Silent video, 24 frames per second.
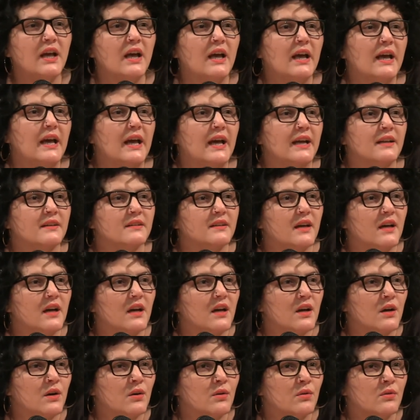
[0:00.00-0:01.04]
and
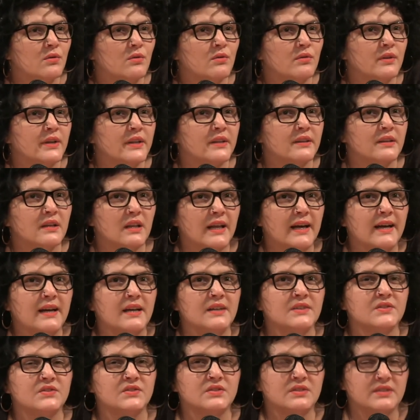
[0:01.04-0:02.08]
how in the
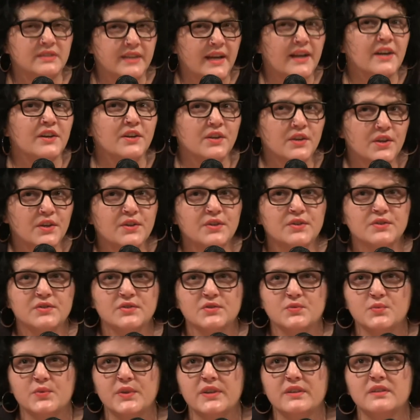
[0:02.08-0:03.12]
last 10
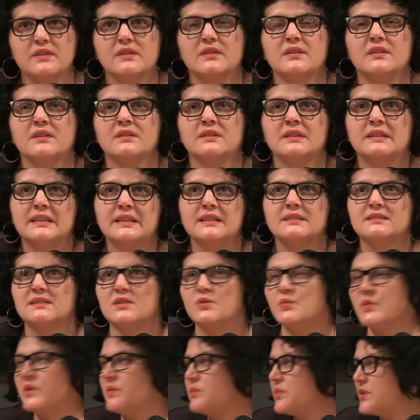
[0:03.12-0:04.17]
years, with the things
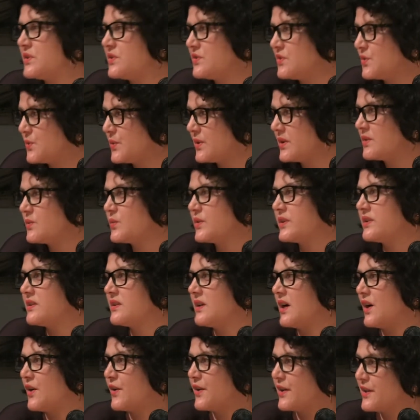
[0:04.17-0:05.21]
that we've been doing,
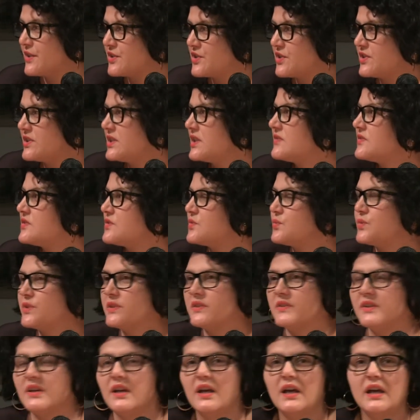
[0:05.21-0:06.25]
with our initiatives,
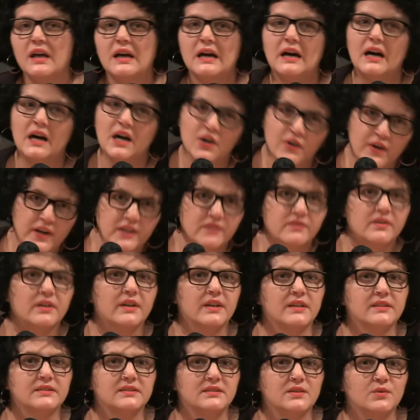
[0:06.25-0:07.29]
with our
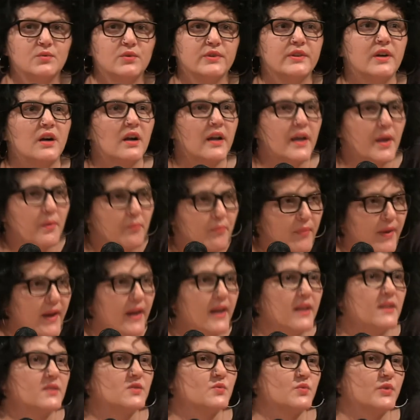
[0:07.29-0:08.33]
advocacy, with our
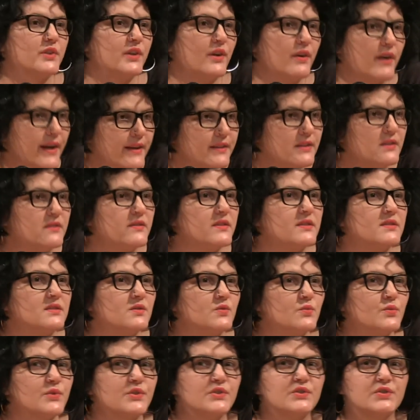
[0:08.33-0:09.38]
campaigns, with our
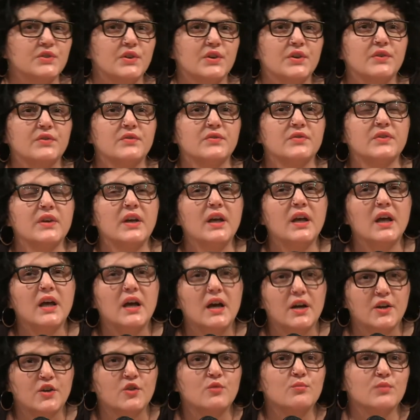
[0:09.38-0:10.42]
activism, we sort of
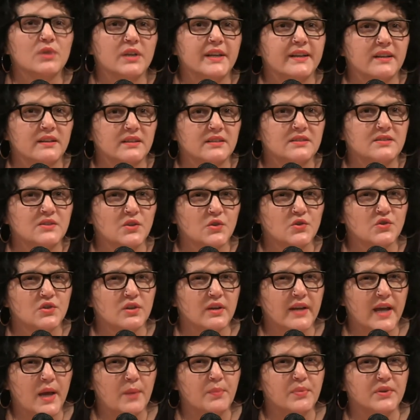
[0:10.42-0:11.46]
accumulated the social
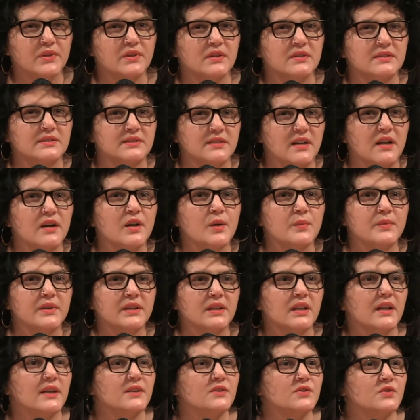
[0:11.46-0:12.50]
capital in Zagreb that
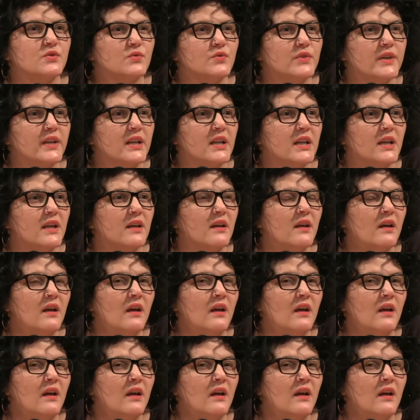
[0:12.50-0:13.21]
led to really